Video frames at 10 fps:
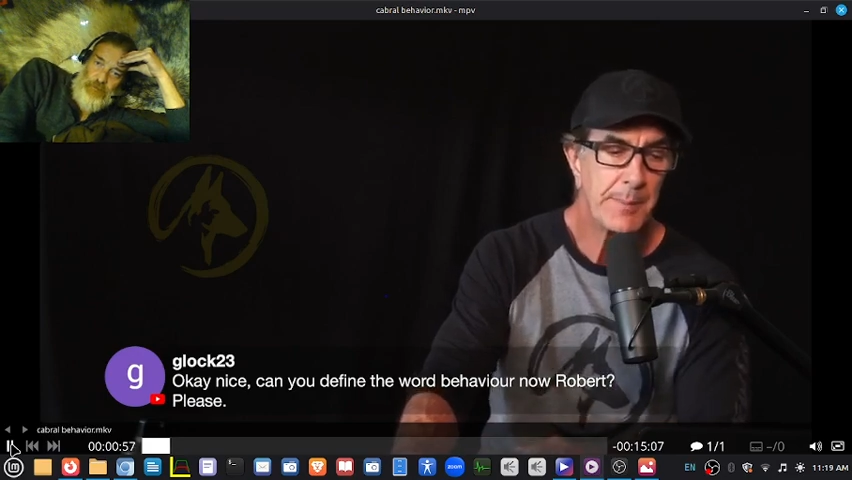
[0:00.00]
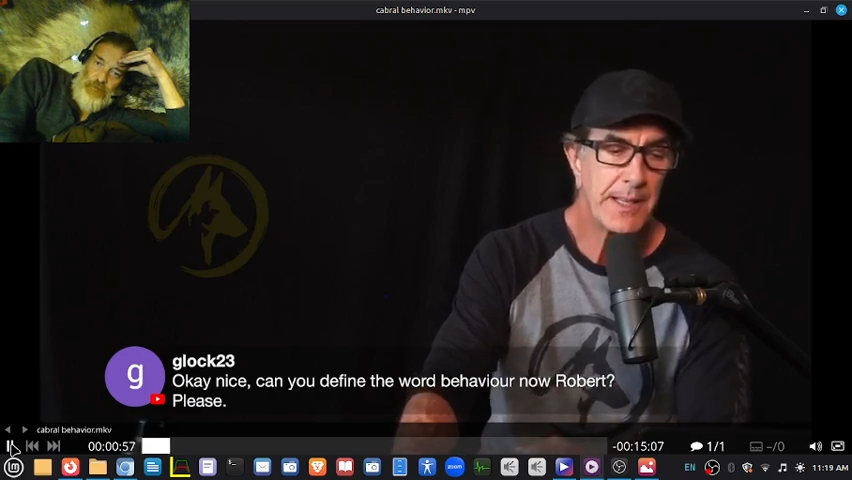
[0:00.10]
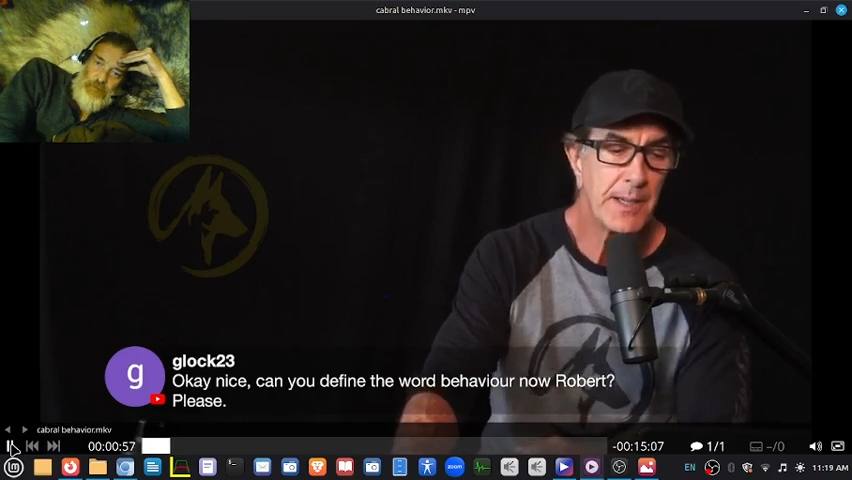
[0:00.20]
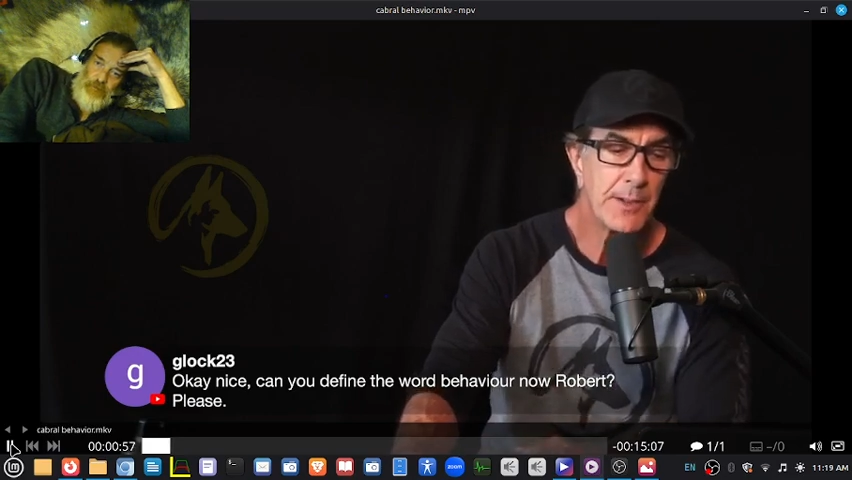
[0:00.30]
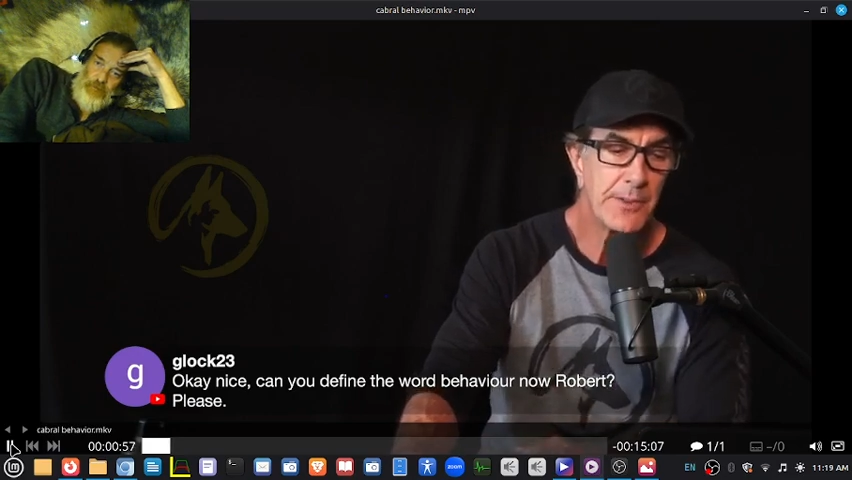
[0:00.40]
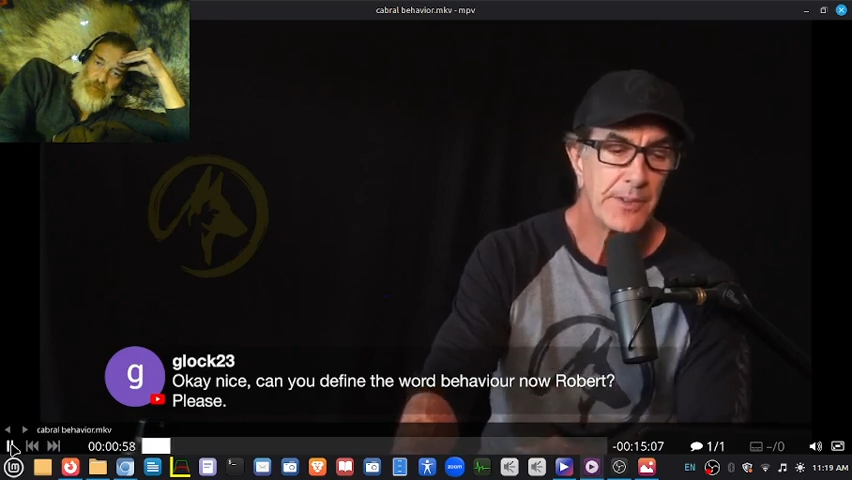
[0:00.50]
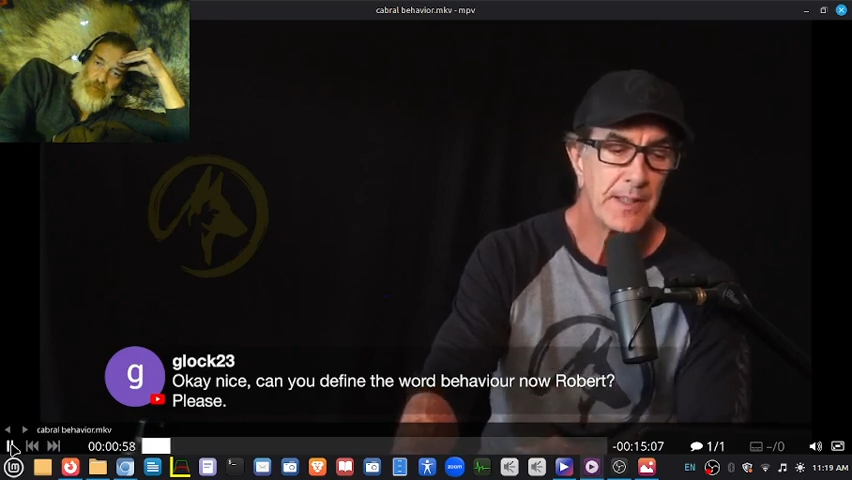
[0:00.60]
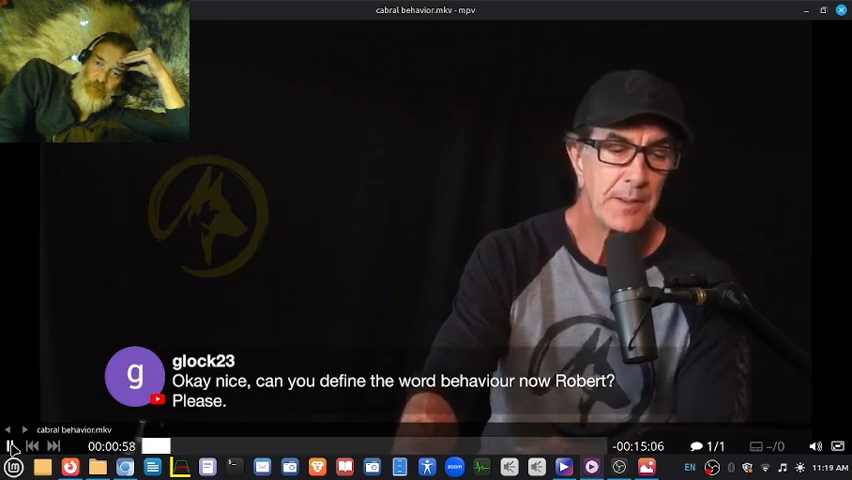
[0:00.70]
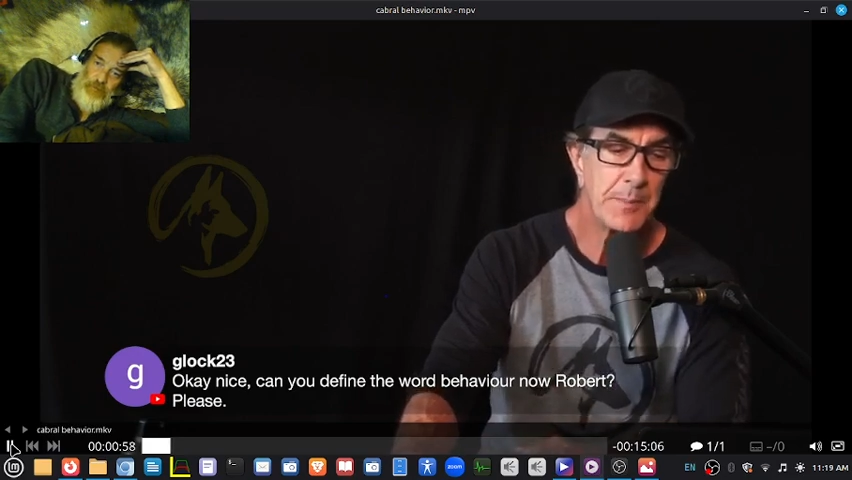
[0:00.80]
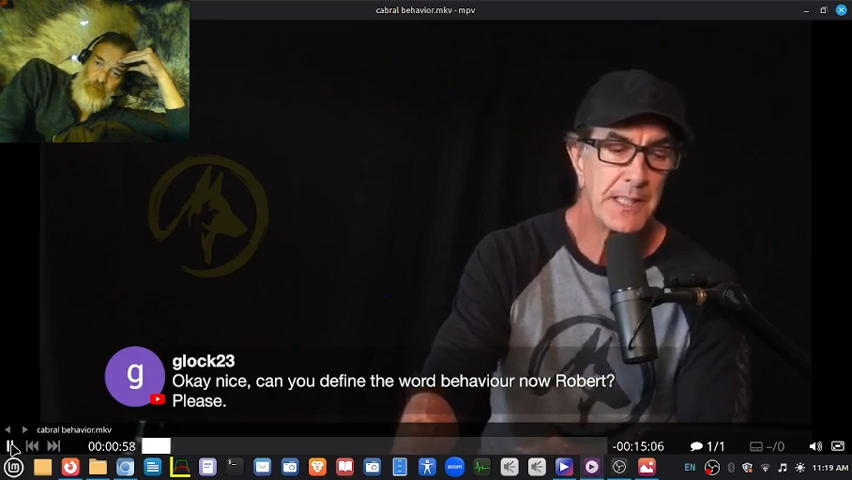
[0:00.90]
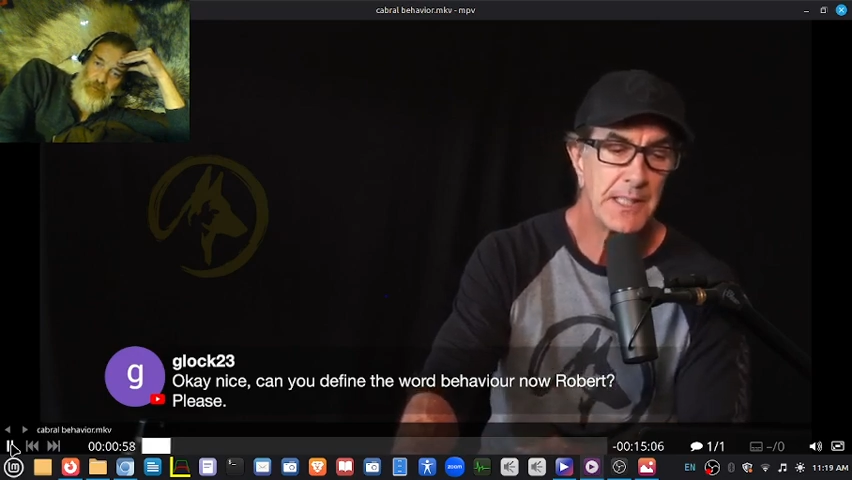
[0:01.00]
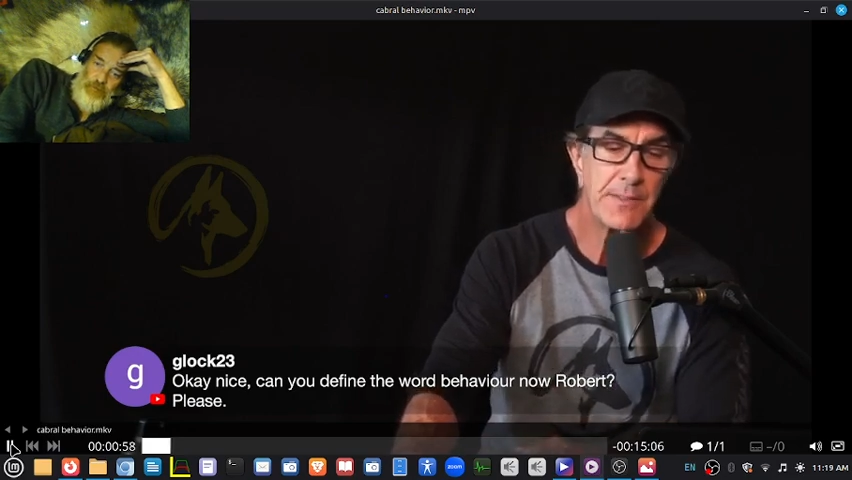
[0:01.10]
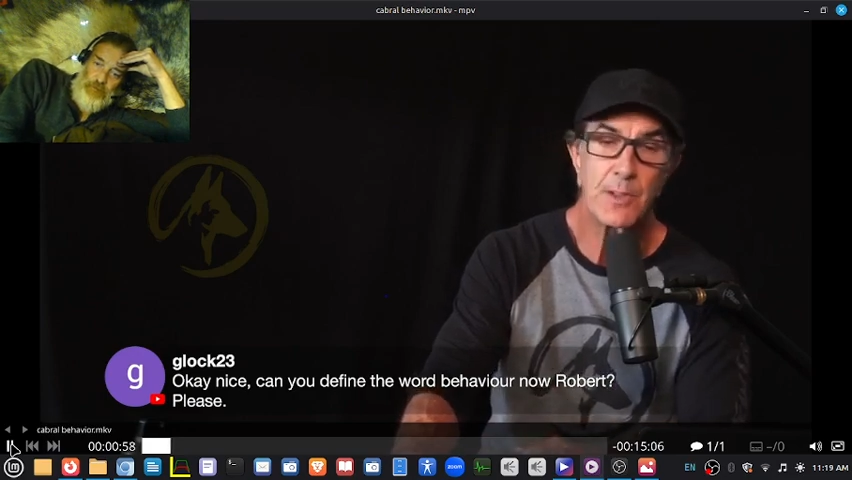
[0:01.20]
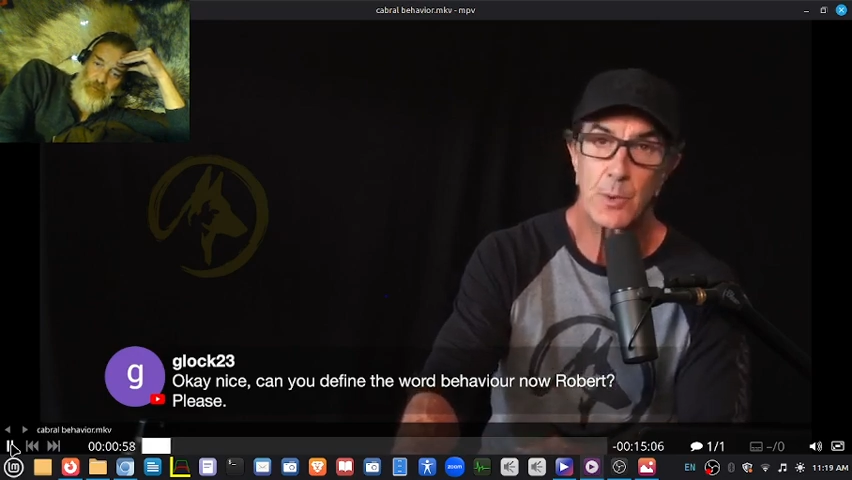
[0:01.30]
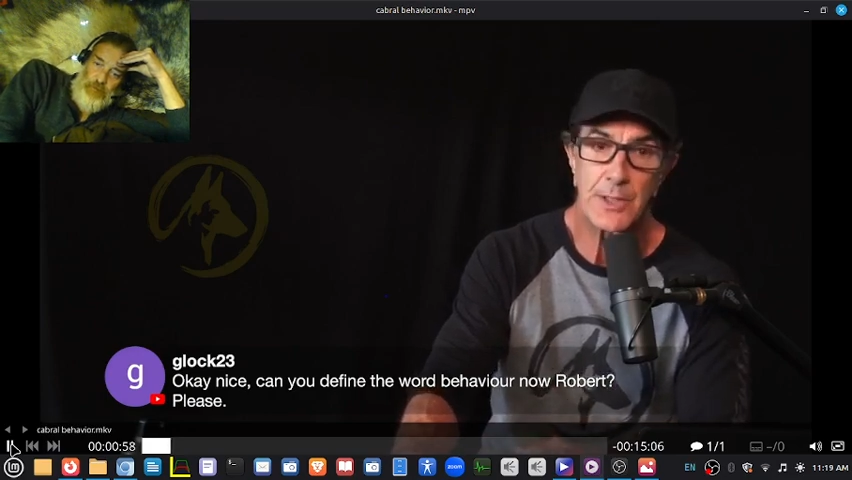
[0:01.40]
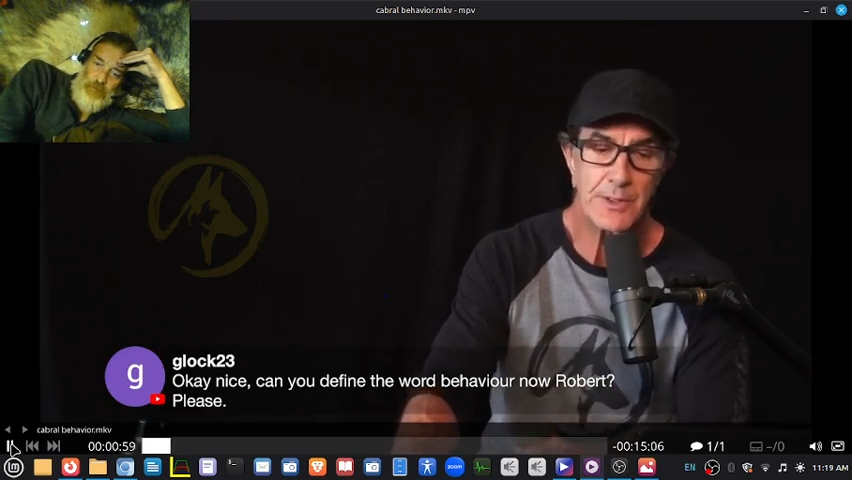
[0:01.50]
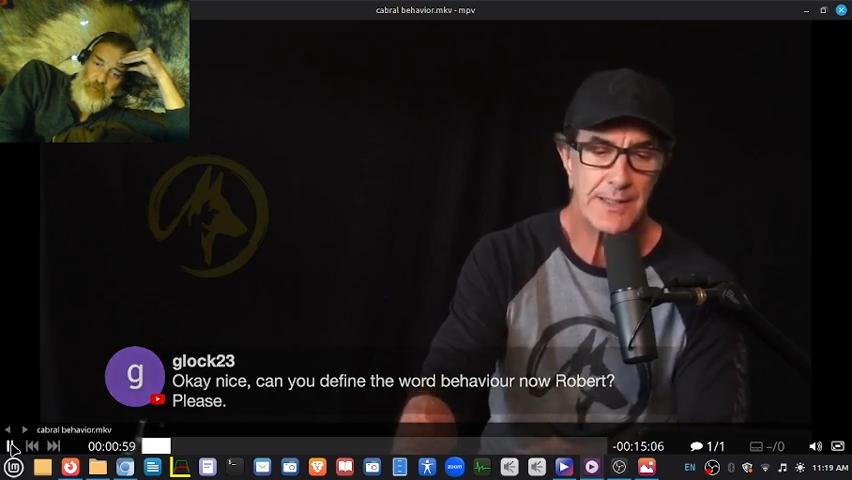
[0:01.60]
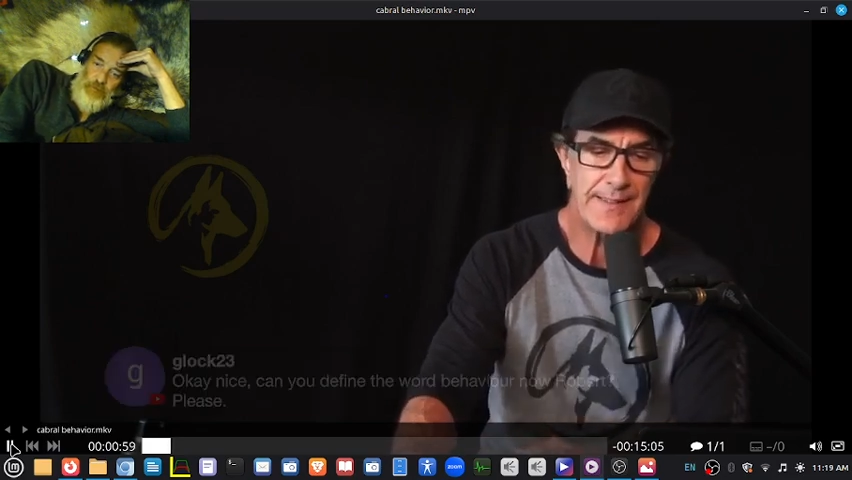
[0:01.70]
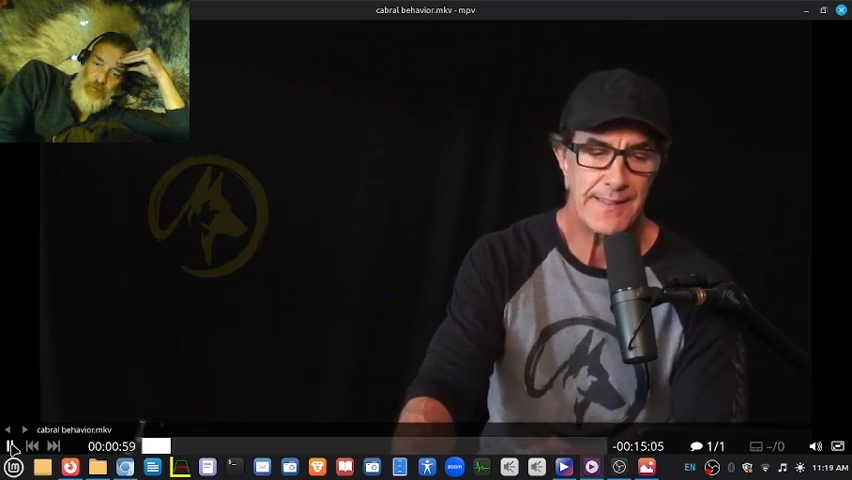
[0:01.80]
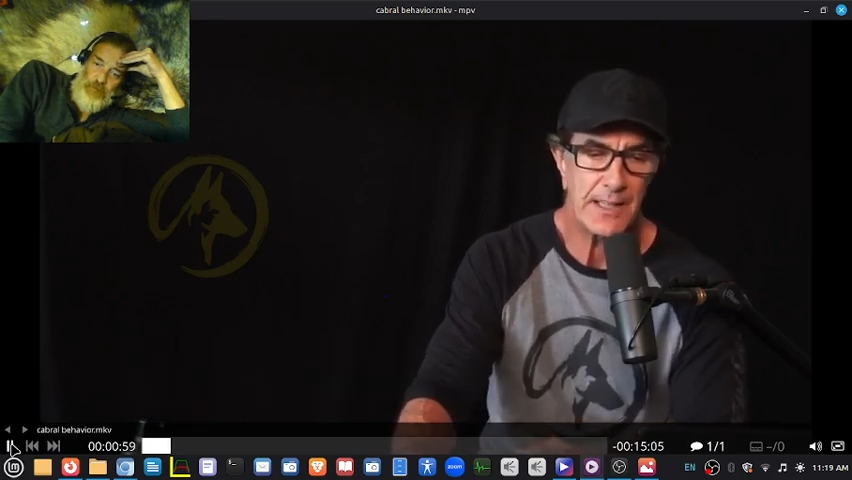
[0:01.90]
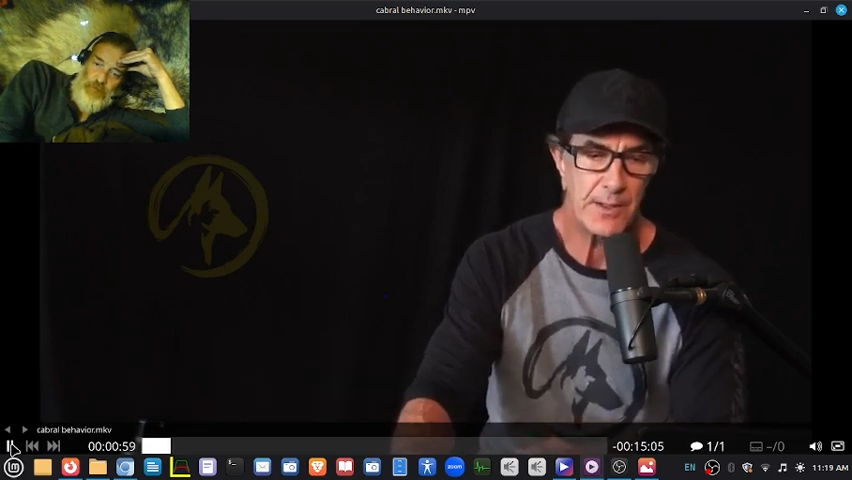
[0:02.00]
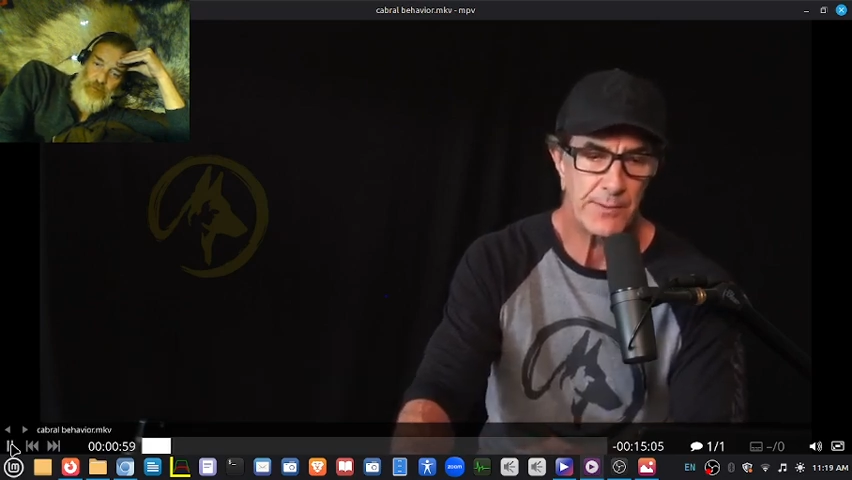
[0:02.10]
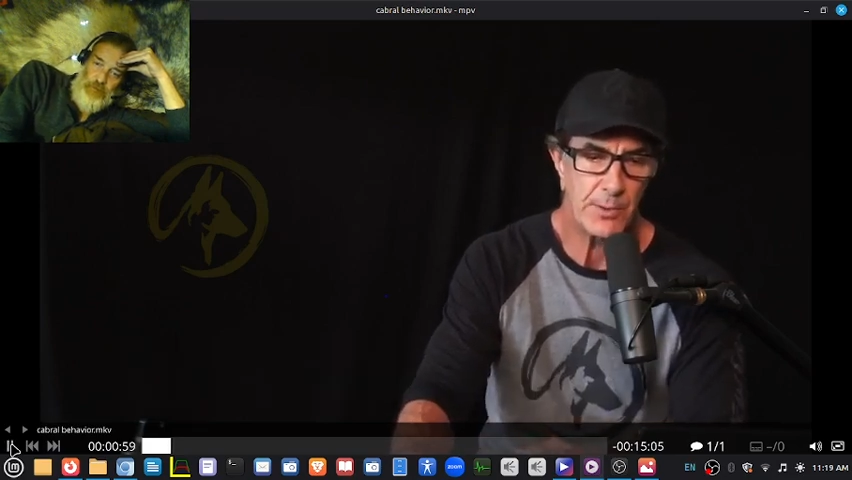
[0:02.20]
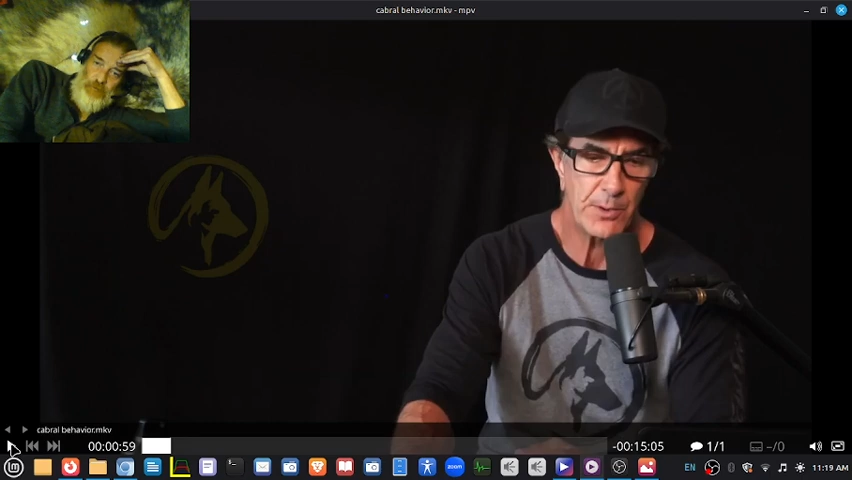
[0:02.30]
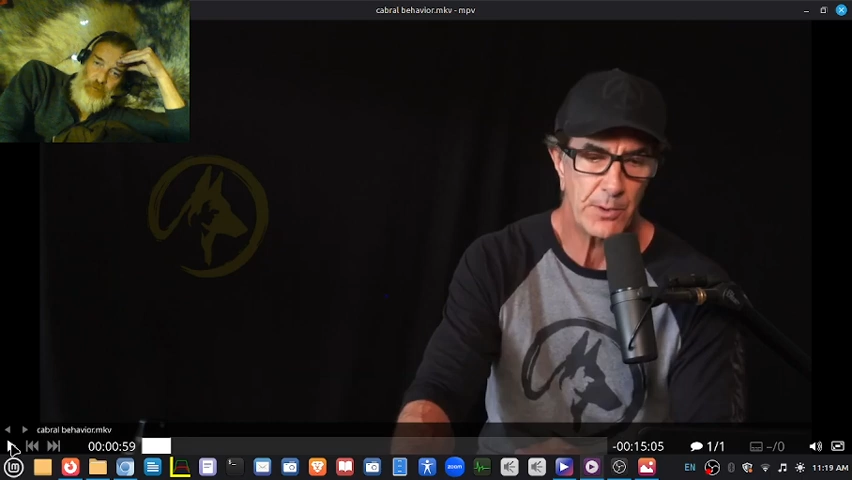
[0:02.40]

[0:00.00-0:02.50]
but I understand the meaning of your question, and thank you.